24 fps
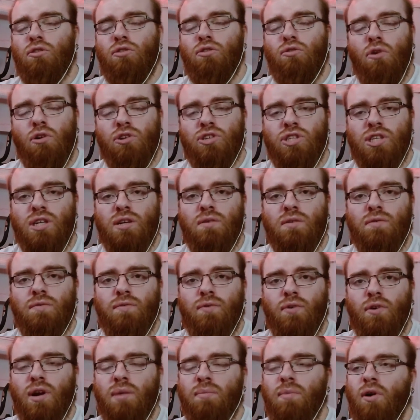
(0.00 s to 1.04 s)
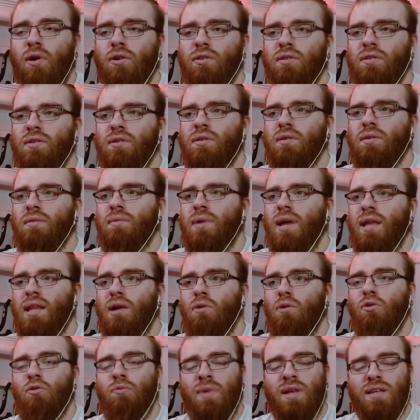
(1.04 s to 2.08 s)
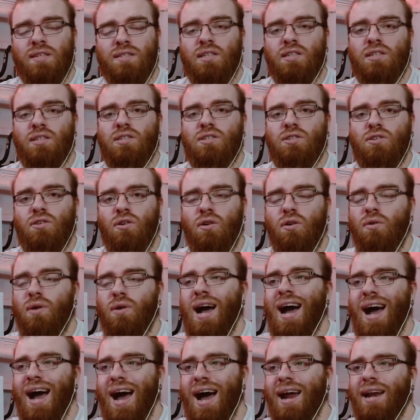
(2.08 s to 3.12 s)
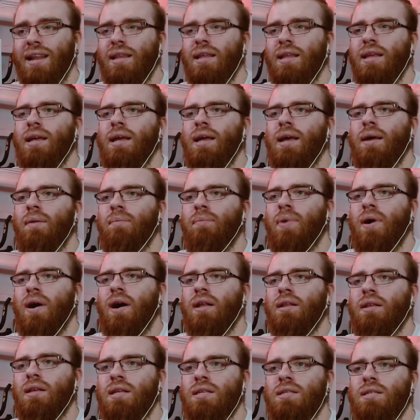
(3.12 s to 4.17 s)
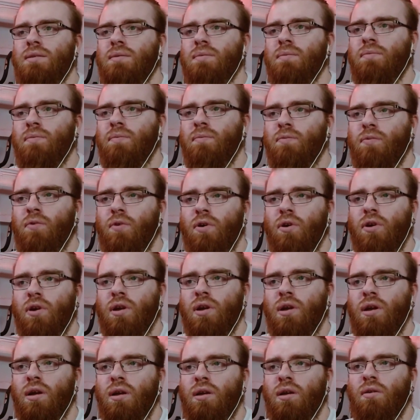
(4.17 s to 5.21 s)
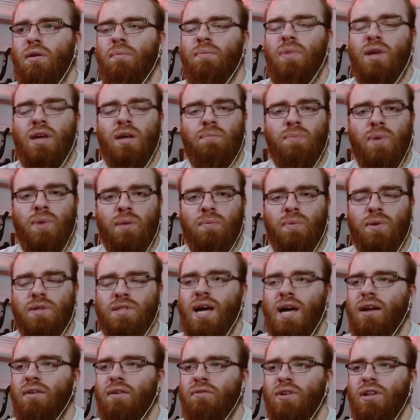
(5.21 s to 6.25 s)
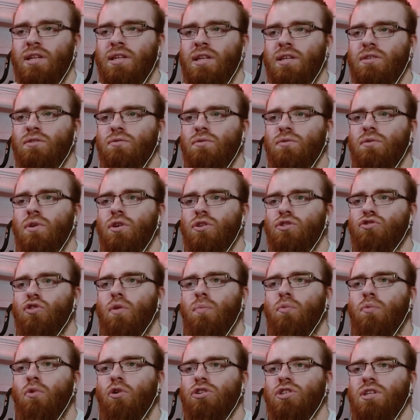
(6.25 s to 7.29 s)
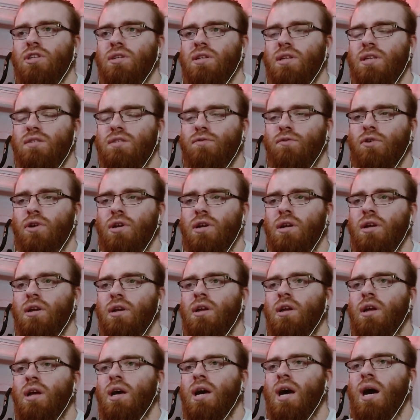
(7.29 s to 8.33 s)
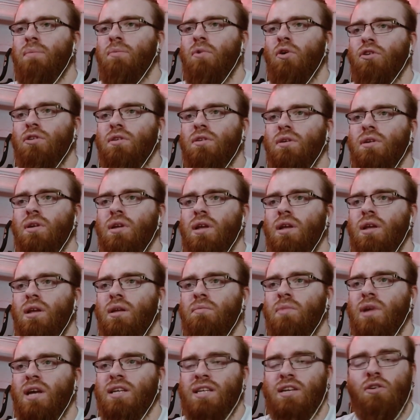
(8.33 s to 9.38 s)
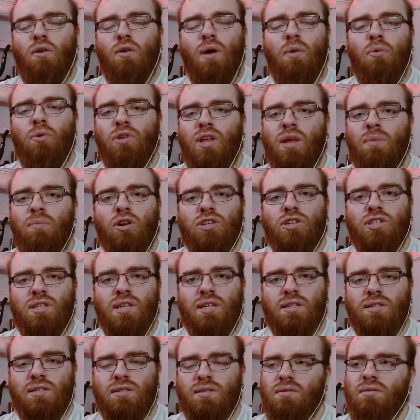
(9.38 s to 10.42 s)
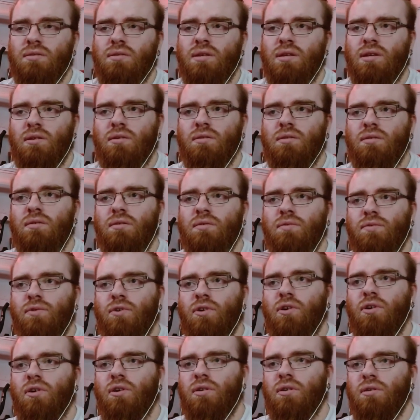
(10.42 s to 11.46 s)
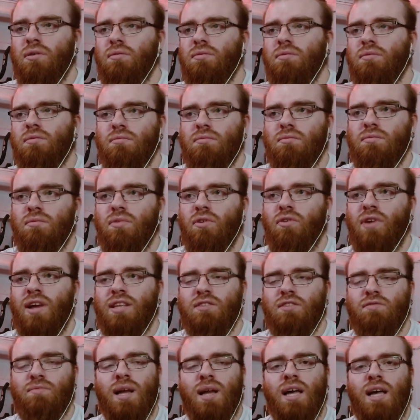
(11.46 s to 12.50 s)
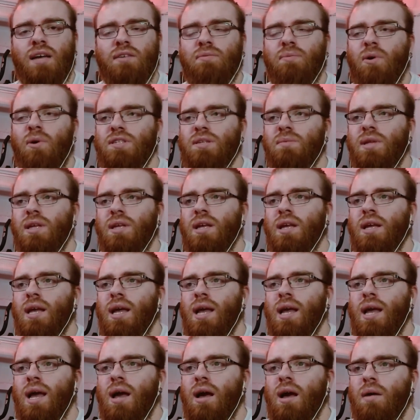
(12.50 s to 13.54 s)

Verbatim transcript: without watching for a month, and I will miss this show hard. But it's for a bigger purpose. I really need to stop watching this for a month because I know I will keep watching this, for the rest of my life possibly.